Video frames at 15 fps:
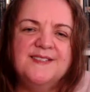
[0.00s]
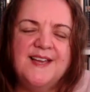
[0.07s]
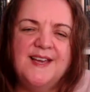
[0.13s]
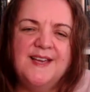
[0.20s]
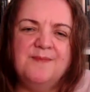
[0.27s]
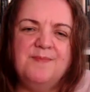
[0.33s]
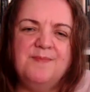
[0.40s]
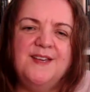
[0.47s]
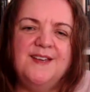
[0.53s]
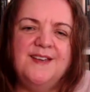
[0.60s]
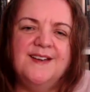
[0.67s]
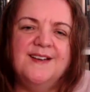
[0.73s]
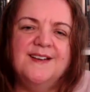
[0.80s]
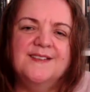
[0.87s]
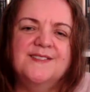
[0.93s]
they
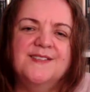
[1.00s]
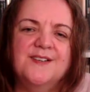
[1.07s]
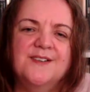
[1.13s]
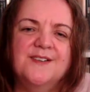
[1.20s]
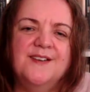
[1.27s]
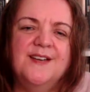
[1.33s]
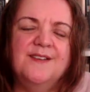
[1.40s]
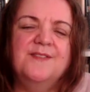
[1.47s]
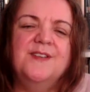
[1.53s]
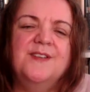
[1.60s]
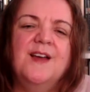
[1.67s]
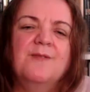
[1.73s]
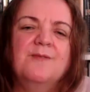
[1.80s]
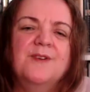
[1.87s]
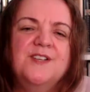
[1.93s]
appear, so
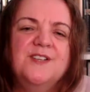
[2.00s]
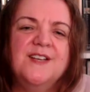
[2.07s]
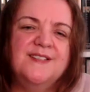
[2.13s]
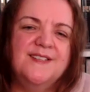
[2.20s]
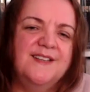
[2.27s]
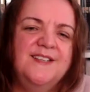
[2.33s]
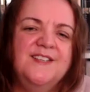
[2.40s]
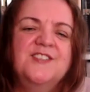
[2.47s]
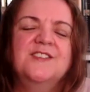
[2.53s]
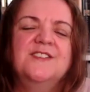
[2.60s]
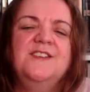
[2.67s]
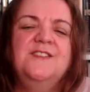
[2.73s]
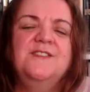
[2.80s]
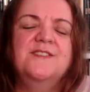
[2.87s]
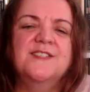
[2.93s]

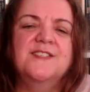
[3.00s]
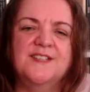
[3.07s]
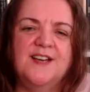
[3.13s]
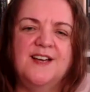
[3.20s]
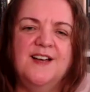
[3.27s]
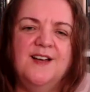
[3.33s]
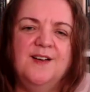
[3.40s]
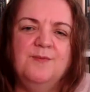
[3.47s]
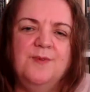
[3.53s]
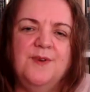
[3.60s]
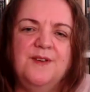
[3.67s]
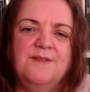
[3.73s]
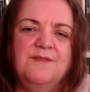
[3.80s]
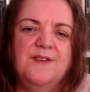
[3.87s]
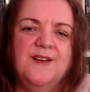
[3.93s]
initially you start
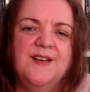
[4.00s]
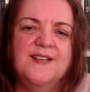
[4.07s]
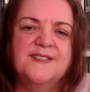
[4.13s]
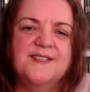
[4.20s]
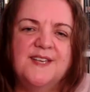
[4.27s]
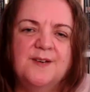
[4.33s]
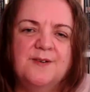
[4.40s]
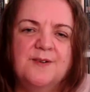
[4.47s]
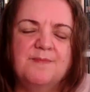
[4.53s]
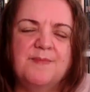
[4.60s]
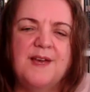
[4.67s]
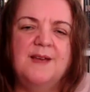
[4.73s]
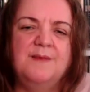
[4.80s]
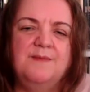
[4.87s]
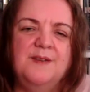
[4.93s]
with a secret
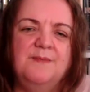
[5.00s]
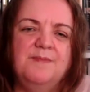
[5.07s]
baby,